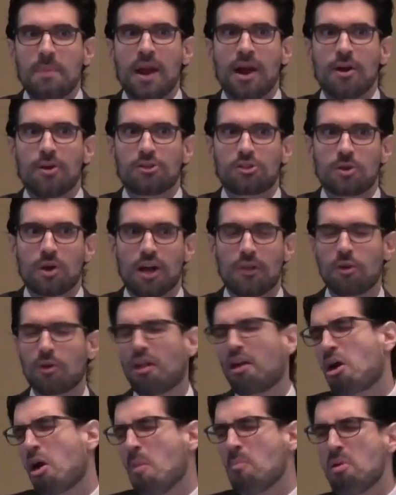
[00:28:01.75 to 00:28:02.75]
parents are out there
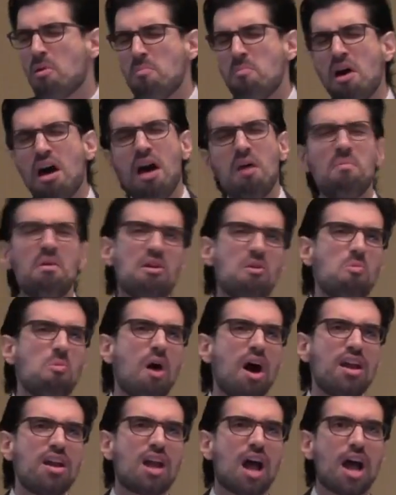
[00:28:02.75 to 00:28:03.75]
like, but Mom, I don't
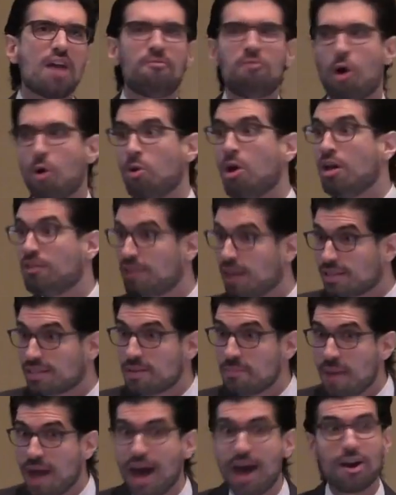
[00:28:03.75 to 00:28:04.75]
want an iPhone.
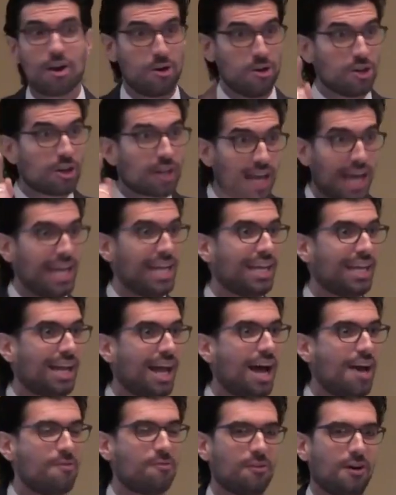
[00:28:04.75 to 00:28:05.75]
Doesn't matter. You're getting an
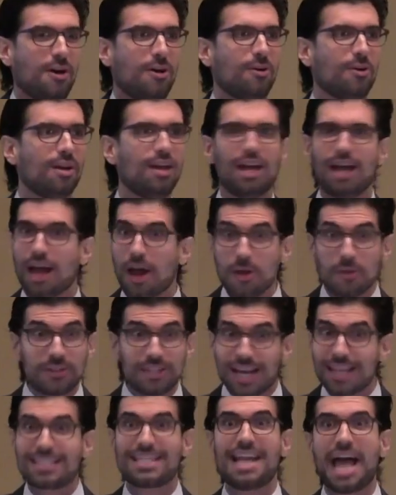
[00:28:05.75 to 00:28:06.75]
iPhone.
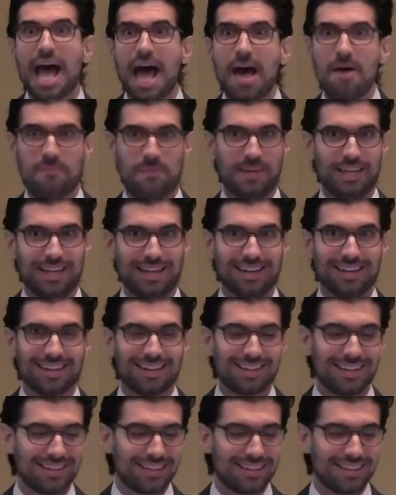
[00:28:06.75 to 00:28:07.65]
Doesn't happen.